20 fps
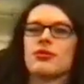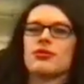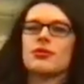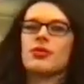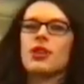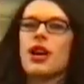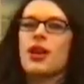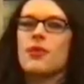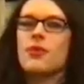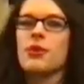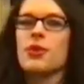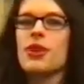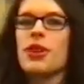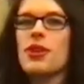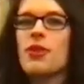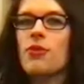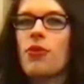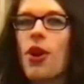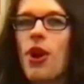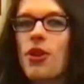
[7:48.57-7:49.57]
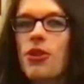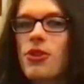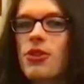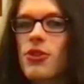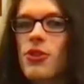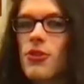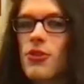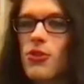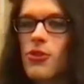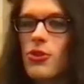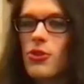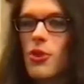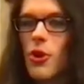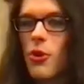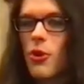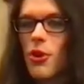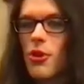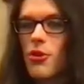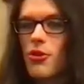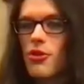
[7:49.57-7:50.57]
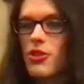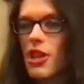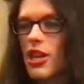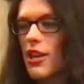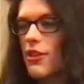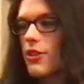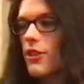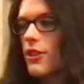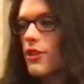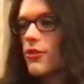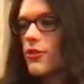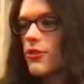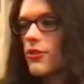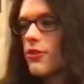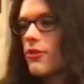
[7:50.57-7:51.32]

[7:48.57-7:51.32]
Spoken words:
I feel like Voshists don't understand this.